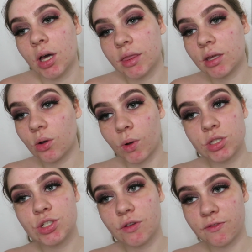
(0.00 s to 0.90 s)
I think
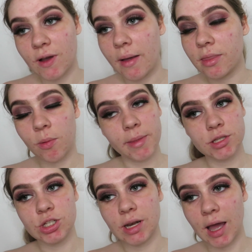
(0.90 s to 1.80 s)
once you find the one
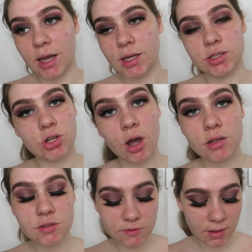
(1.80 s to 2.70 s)
that you like, it's
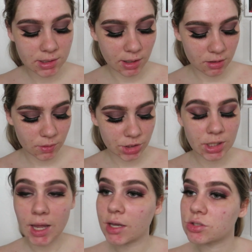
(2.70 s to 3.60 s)
hard to find another one
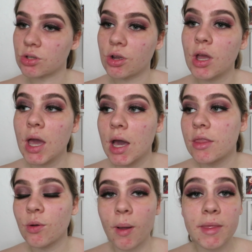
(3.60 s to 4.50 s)
you like. So
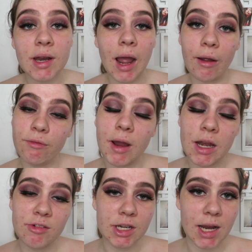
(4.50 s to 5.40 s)
the one that I
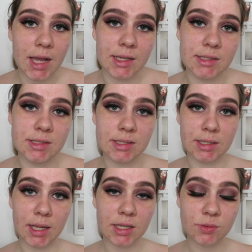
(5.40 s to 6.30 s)
really like is the
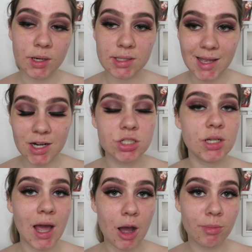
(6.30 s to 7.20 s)
next one. It's
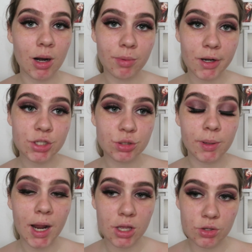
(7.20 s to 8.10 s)
actually an eyebrow brush,
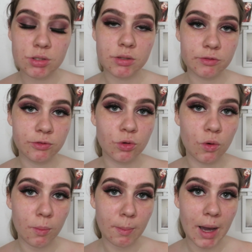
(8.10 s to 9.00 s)
but I use it
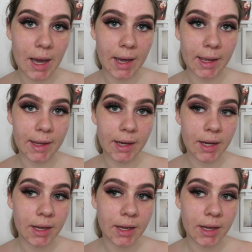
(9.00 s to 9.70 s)
for my